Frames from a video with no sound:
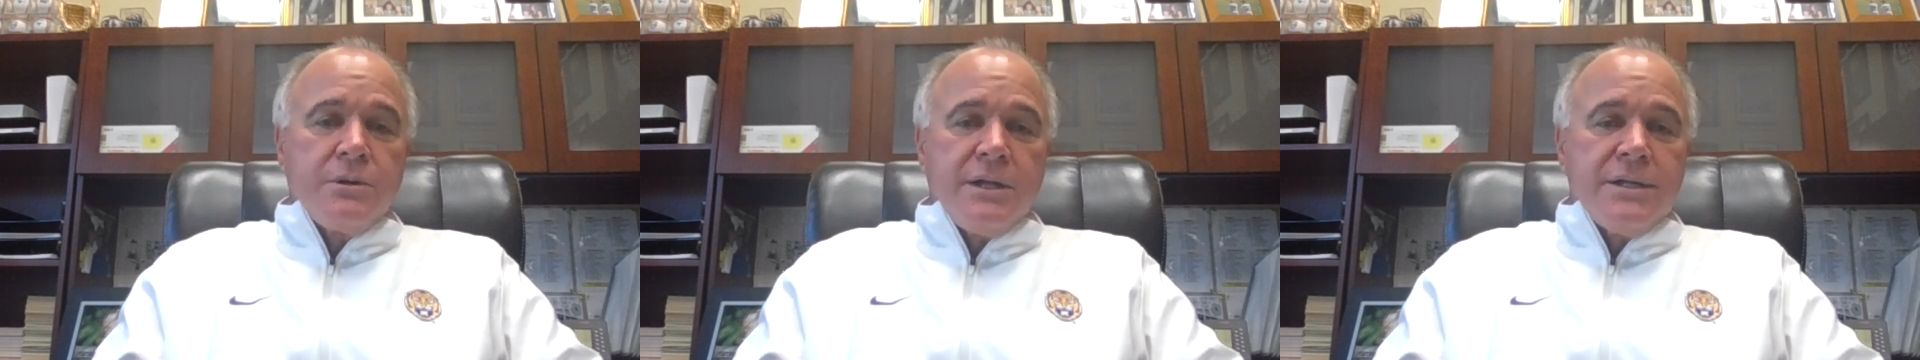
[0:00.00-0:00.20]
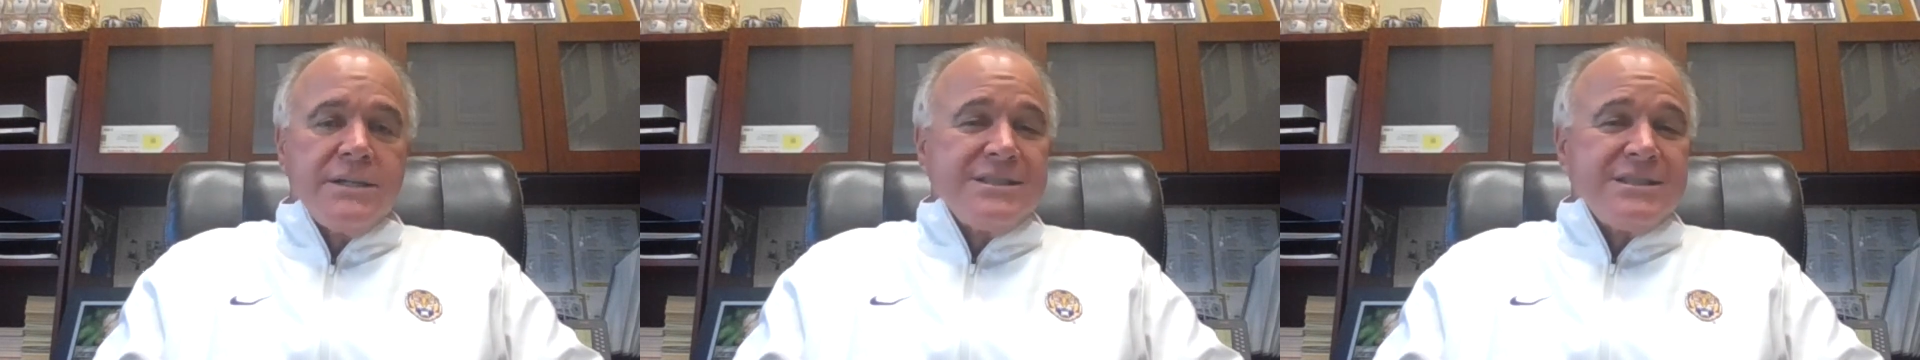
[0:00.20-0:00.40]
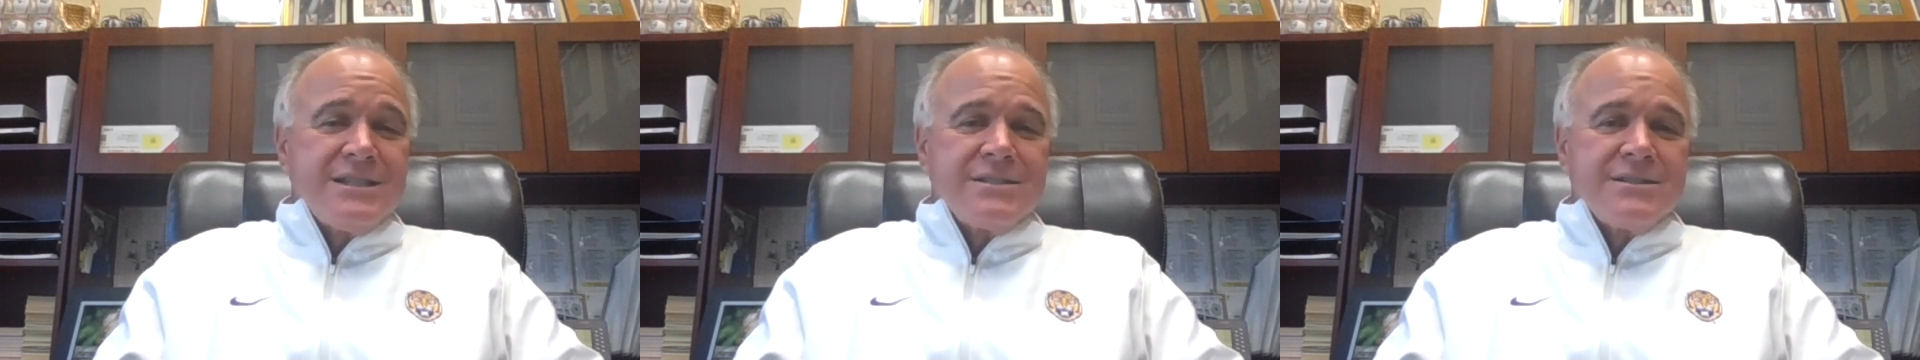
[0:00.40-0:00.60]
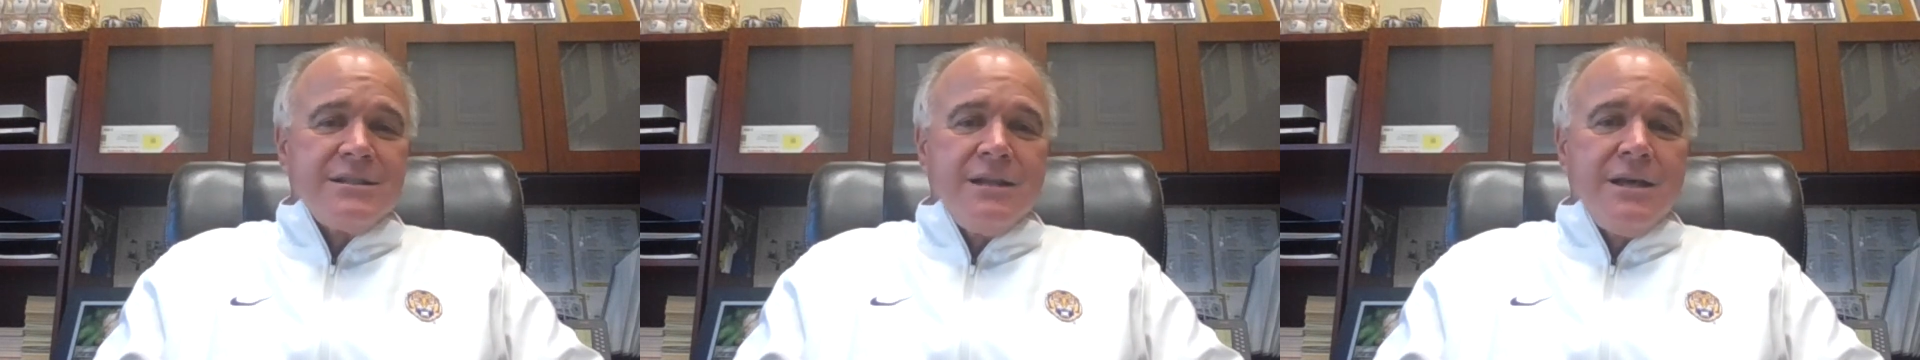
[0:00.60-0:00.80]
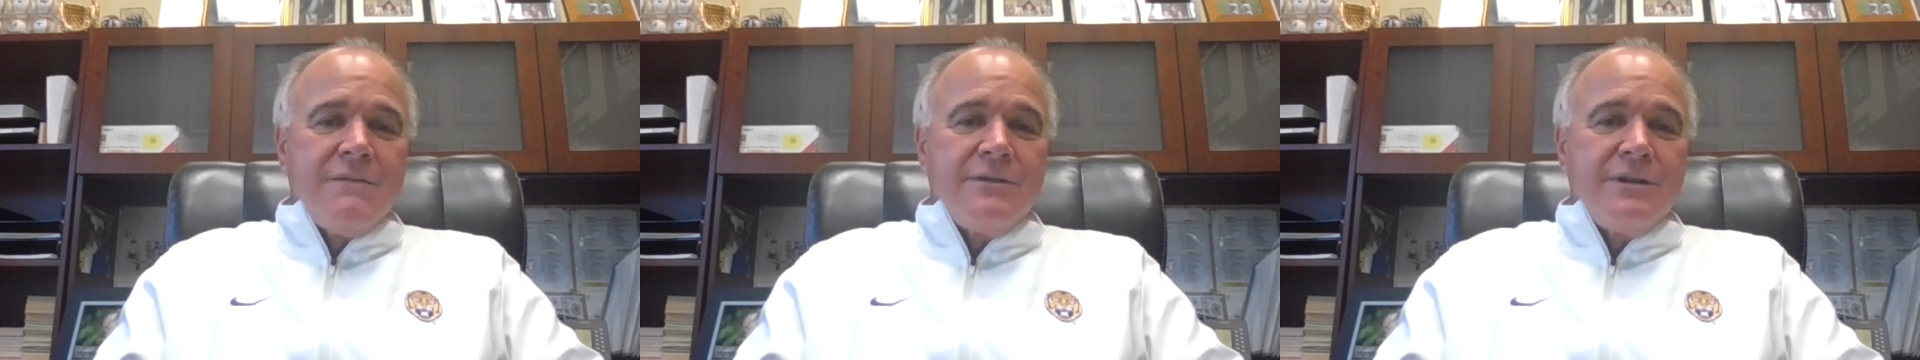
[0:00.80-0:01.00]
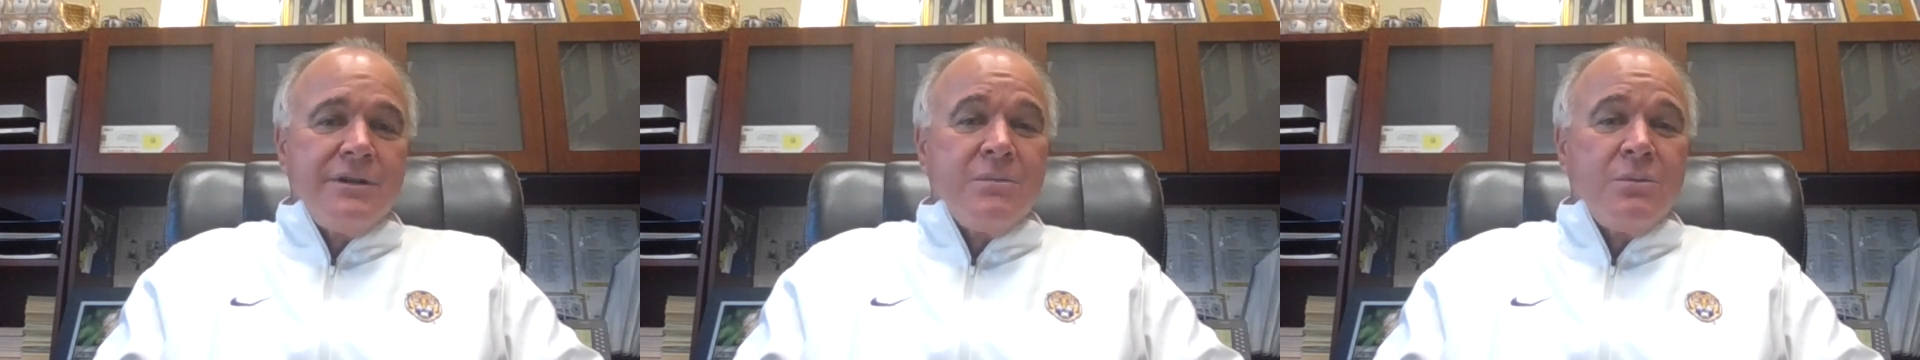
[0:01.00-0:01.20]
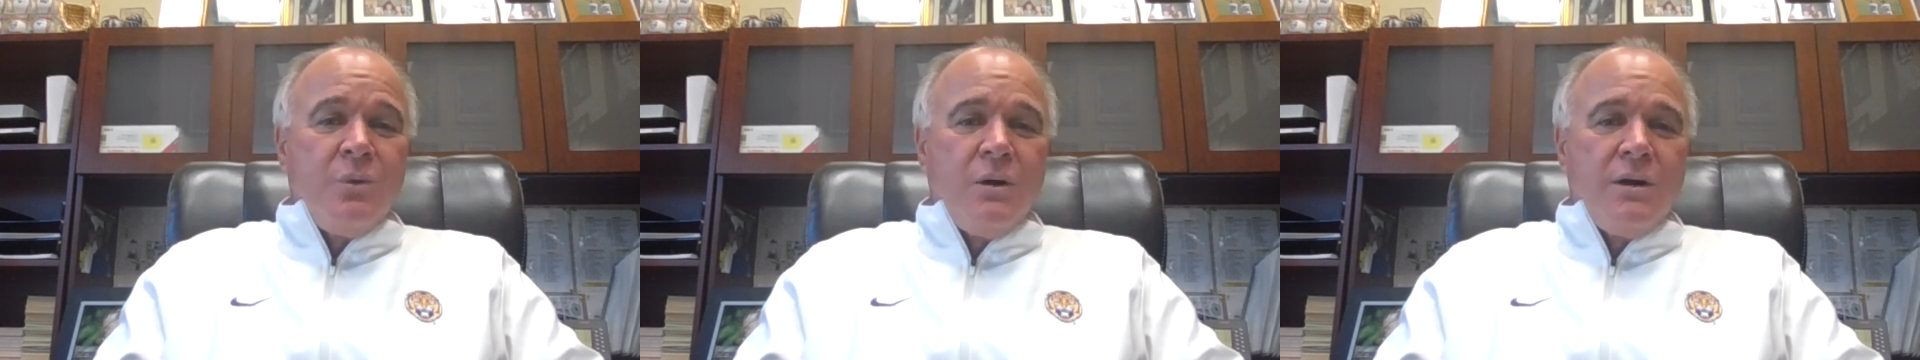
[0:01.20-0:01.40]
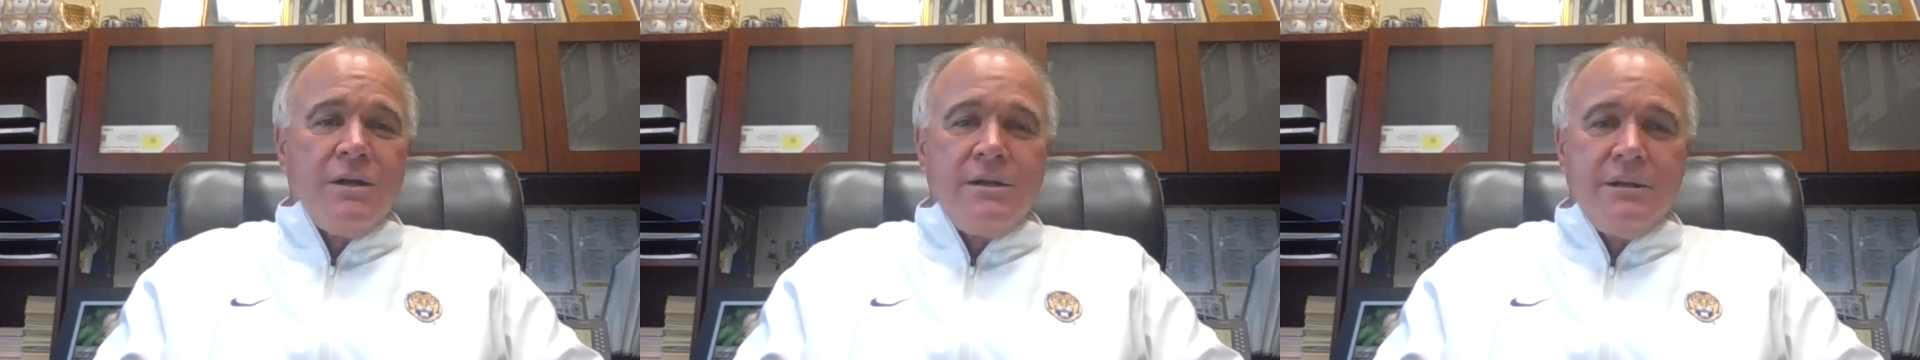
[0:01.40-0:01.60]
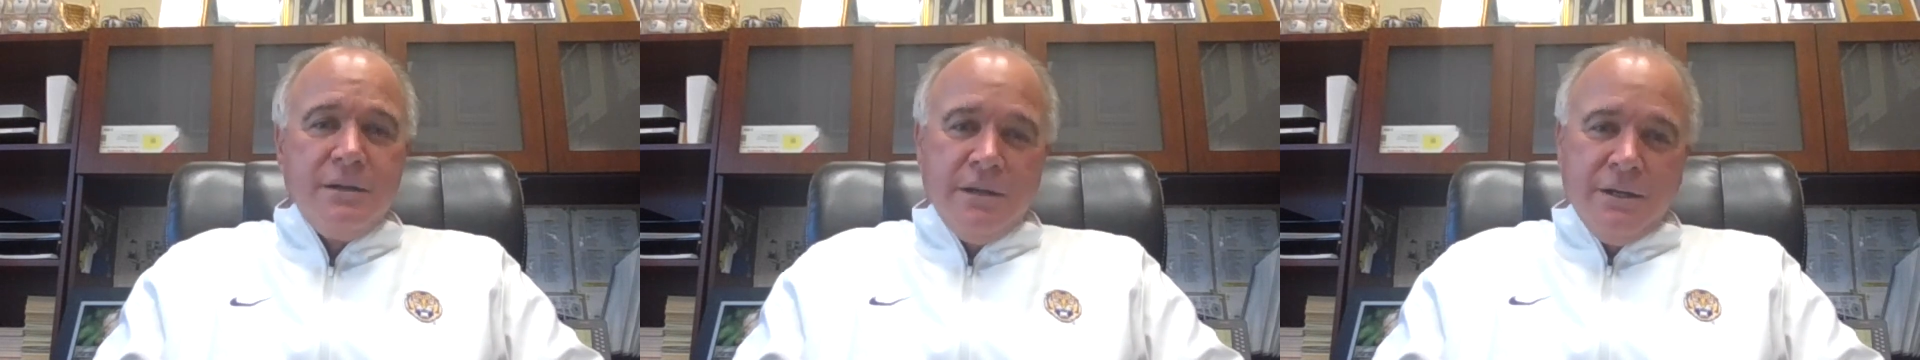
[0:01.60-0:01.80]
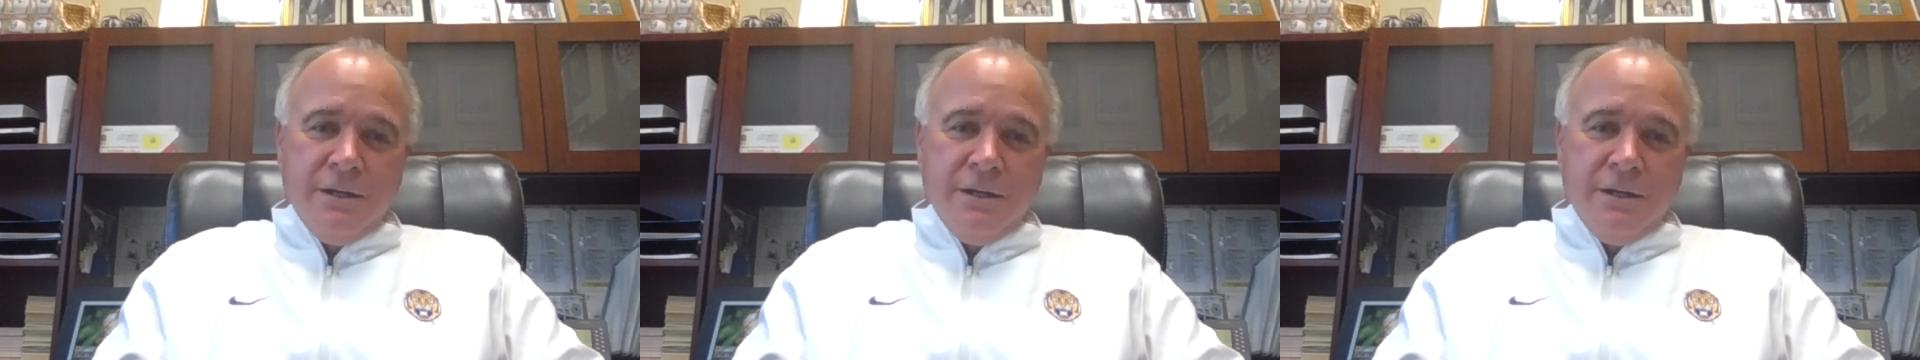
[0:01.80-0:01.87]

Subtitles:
like 6-11-1